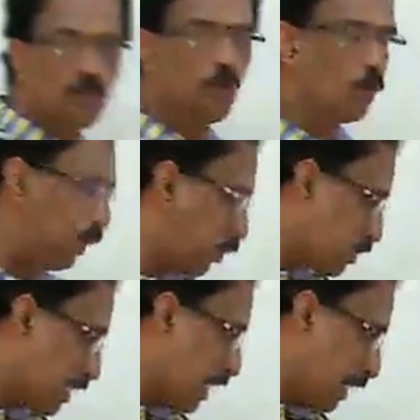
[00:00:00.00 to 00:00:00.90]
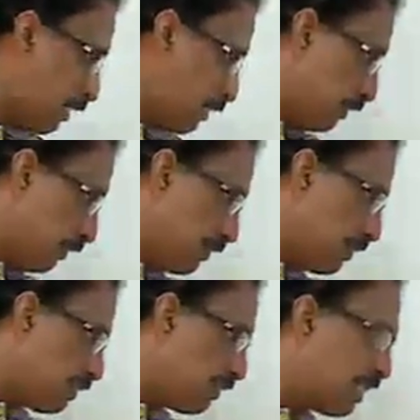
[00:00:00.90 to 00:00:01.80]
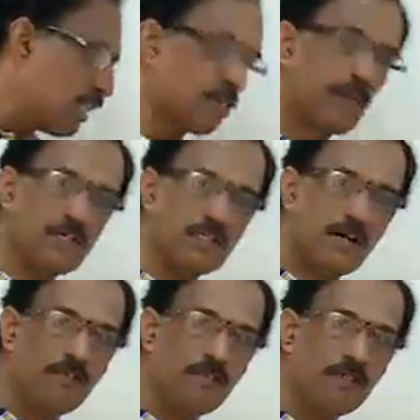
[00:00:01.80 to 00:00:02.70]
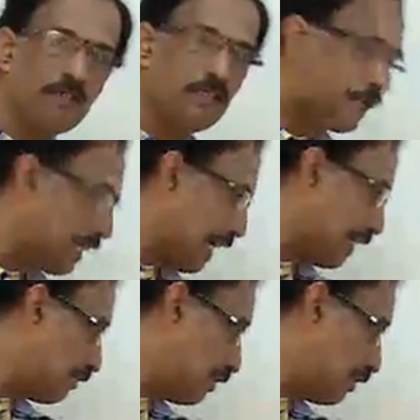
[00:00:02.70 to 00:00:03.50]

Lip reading: do you say? This is the equation of a tangent